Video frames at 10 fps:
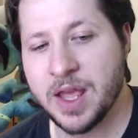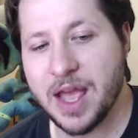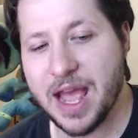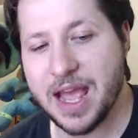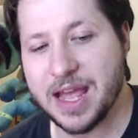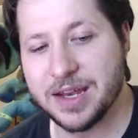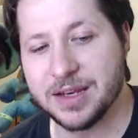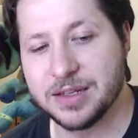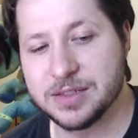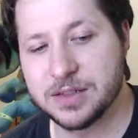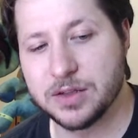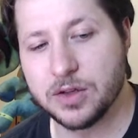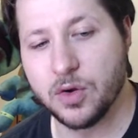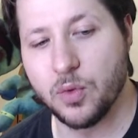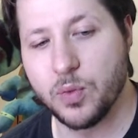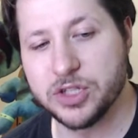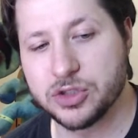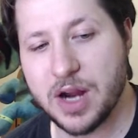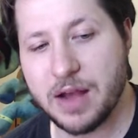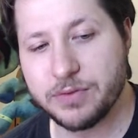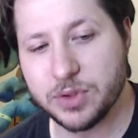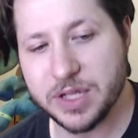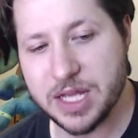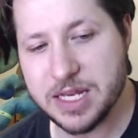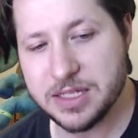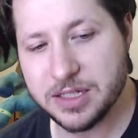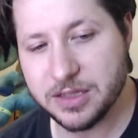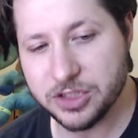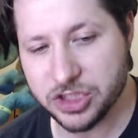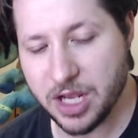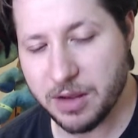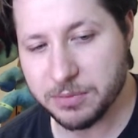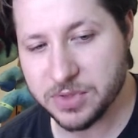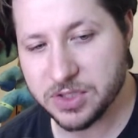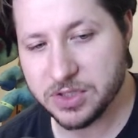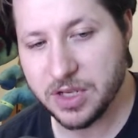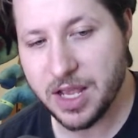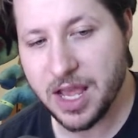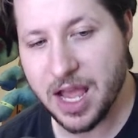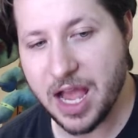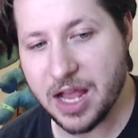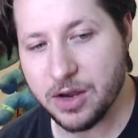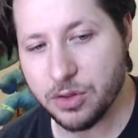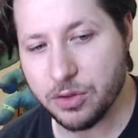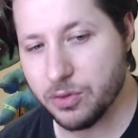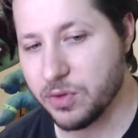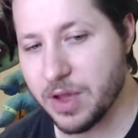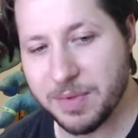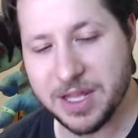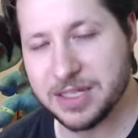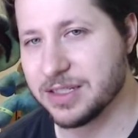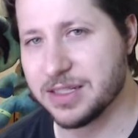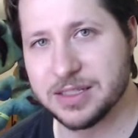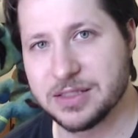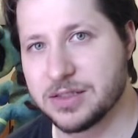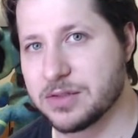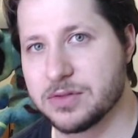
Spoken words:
And we travel into the gems and through them into this